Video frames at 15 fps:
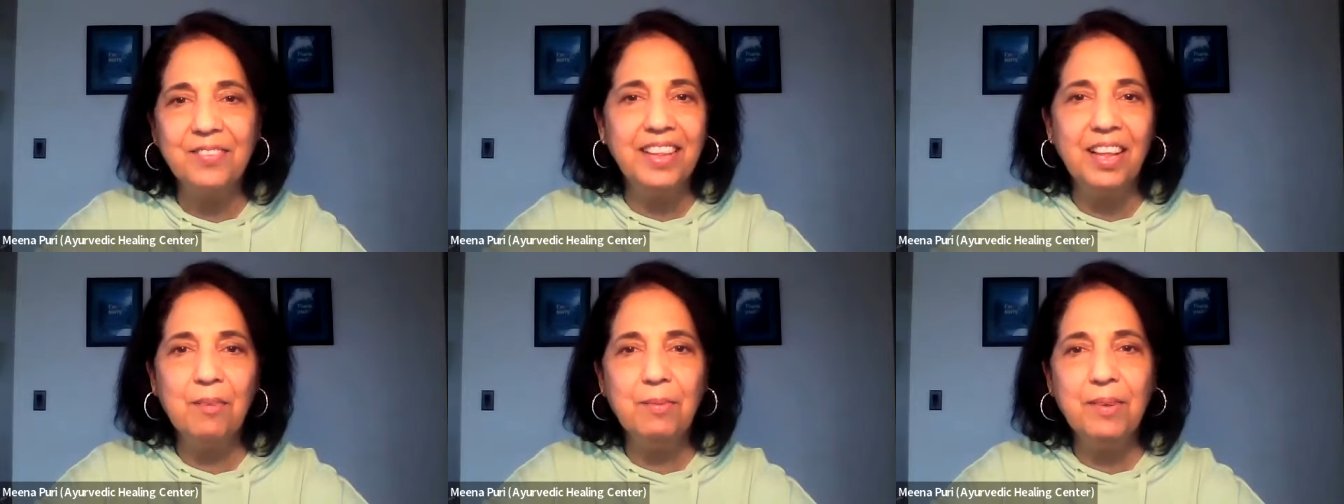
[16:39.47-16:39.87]

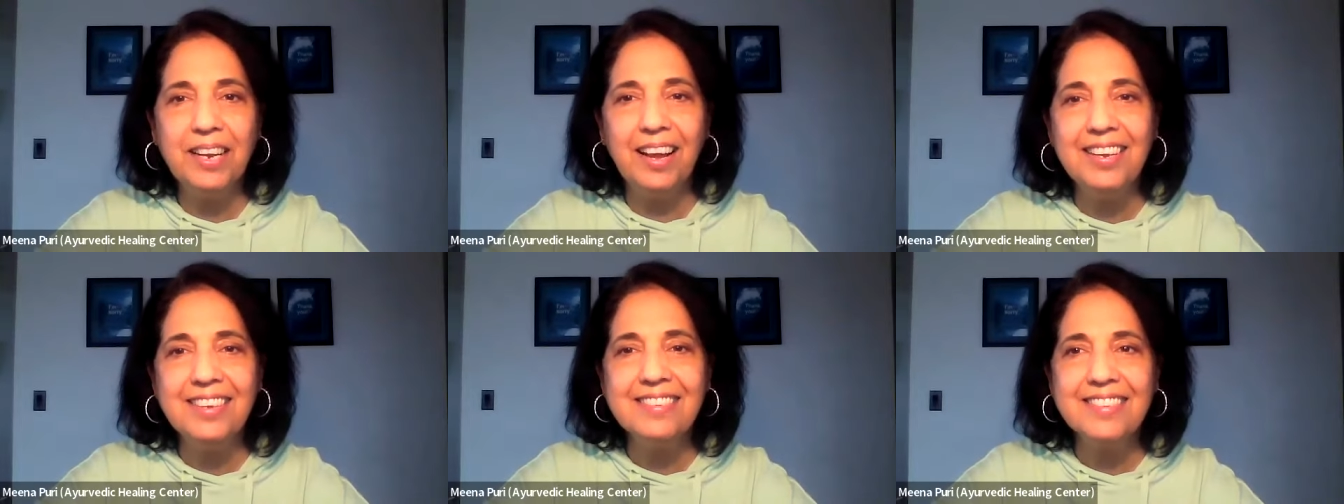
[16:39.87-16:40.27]
Wouldn't that be
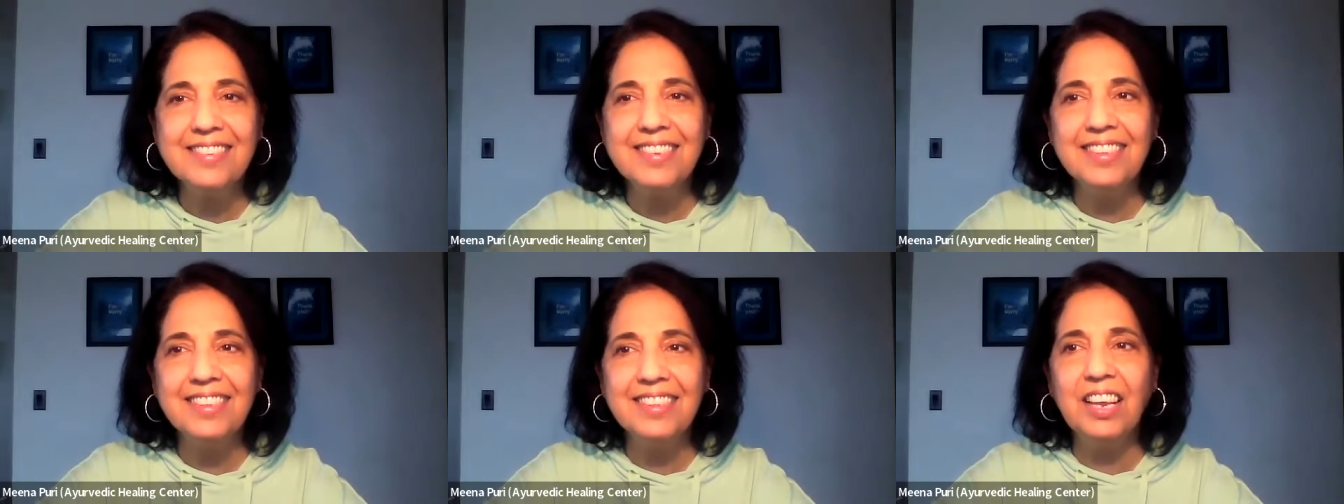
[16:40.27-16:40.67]

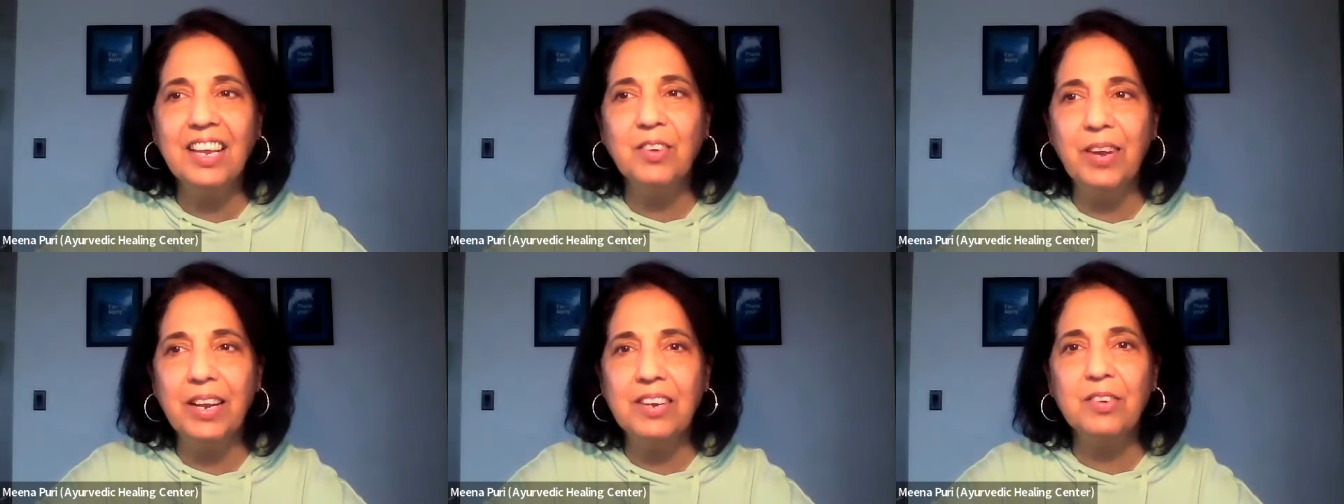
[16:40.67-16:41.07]
nice that
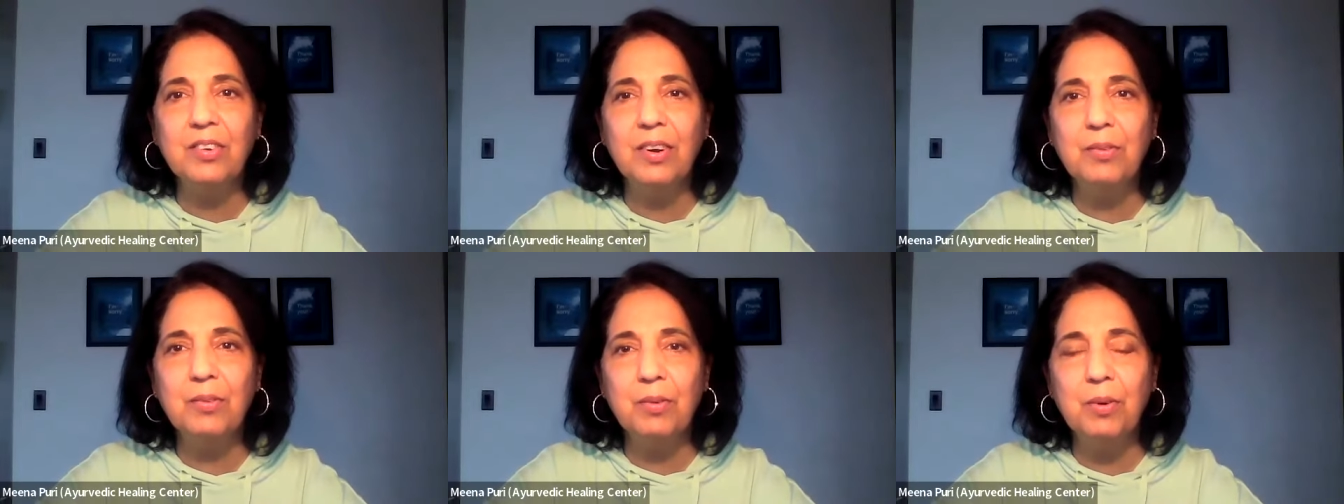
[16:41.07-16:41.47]
you
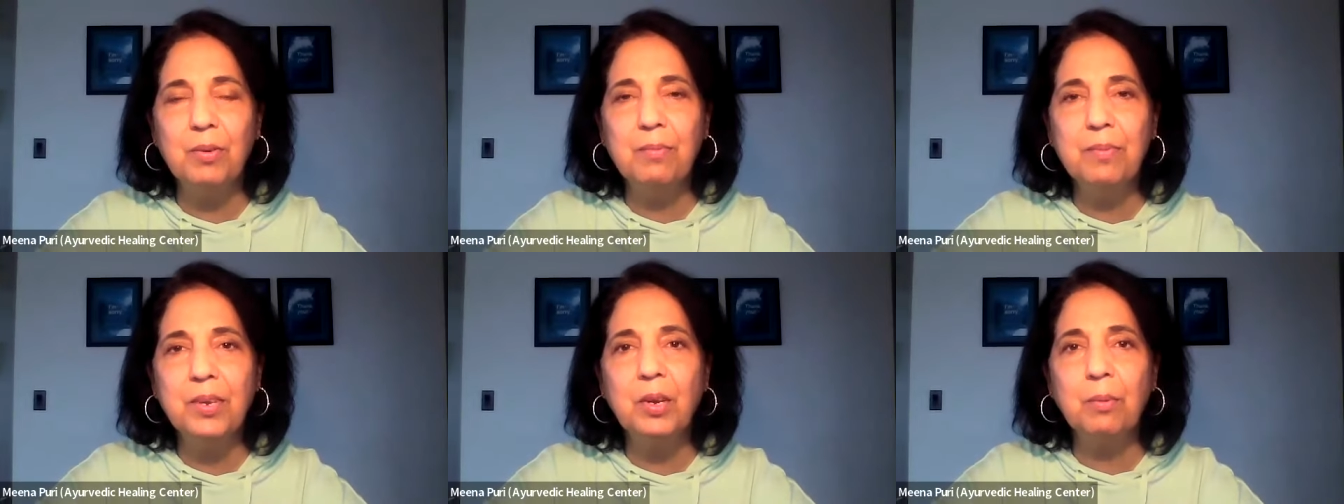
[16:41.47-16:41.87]
enter a
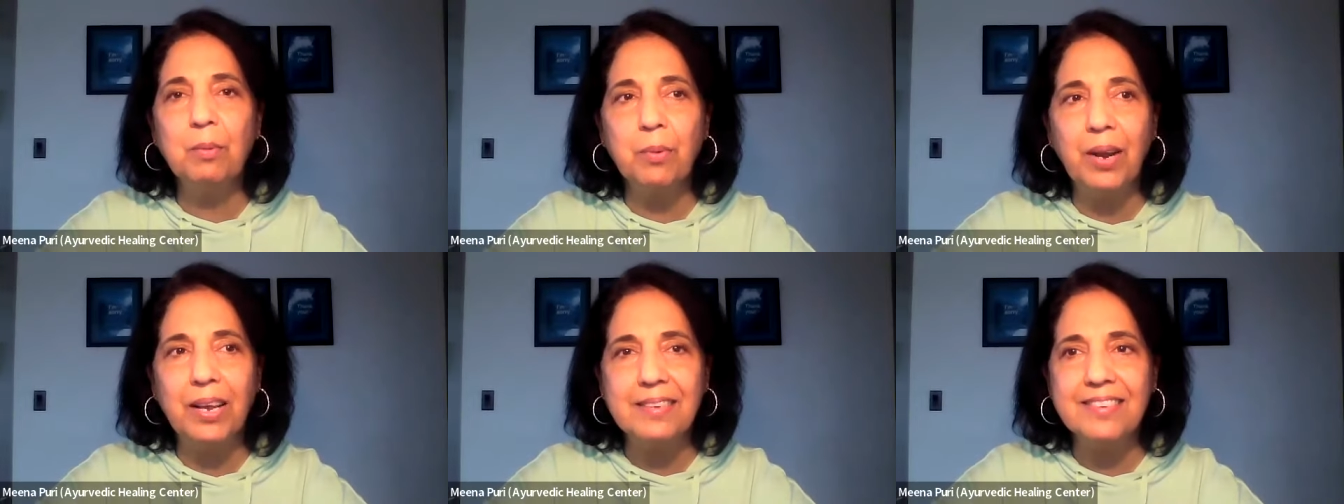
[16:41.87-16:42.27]
room, your
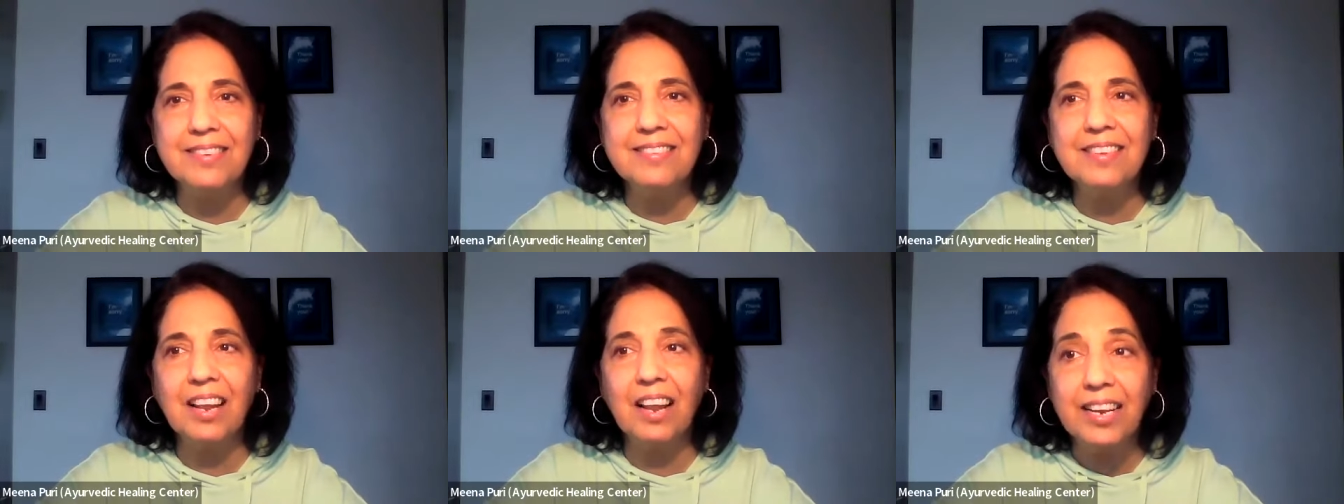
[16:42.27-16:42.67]

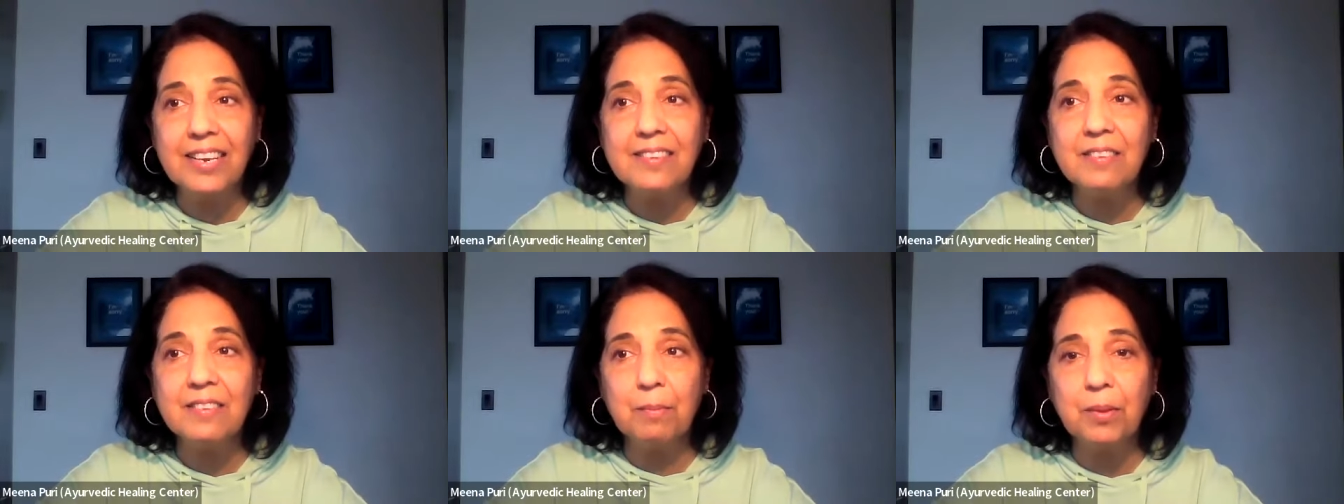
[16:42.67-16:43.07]
presence
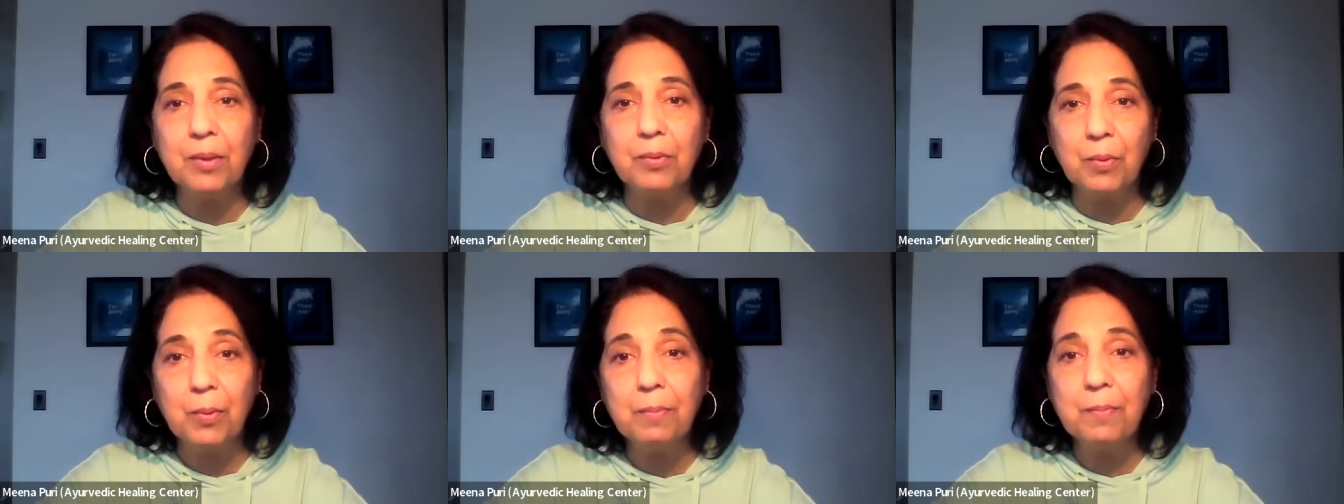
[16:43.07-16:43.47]
lights up
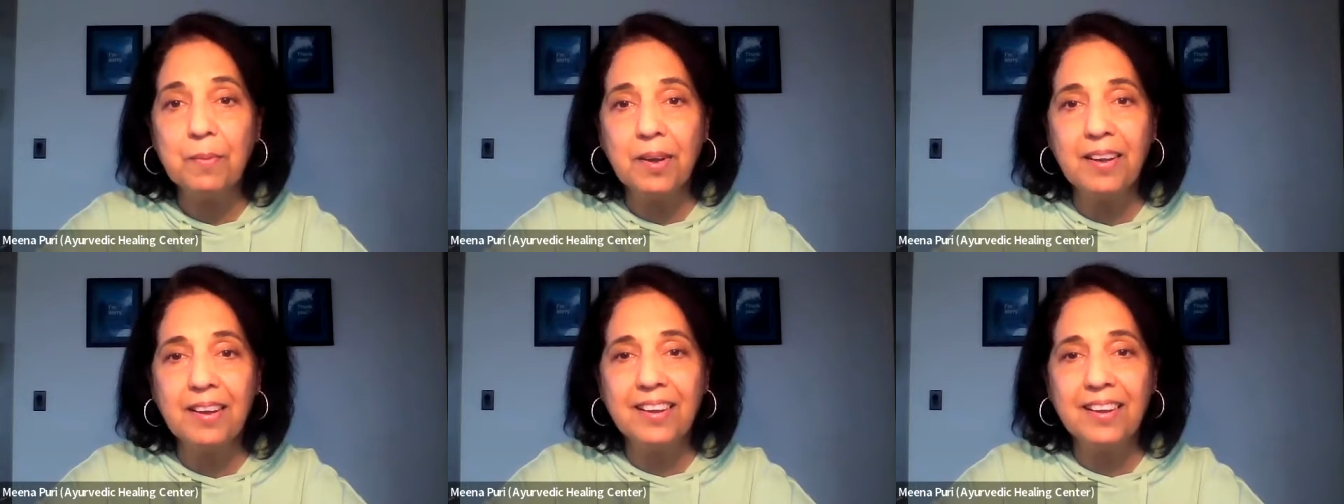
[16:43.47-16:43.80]
the room?